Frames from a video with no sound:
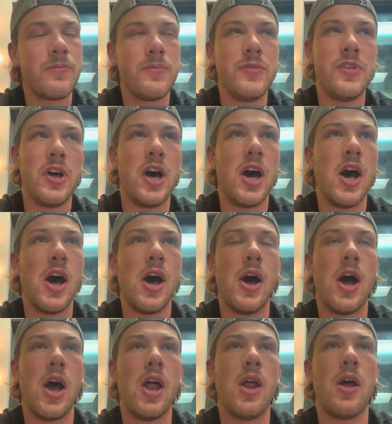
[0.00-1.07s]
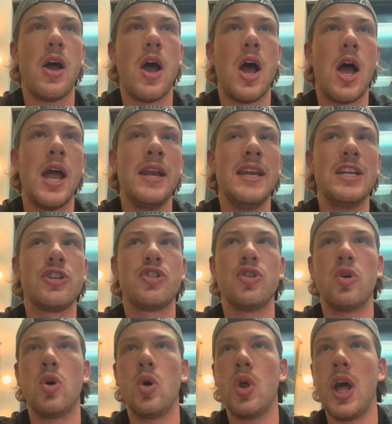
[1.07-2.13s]
The
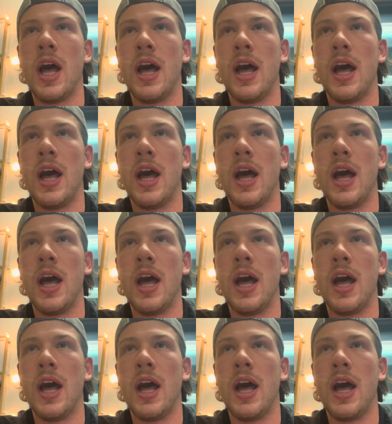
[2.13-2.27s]
initial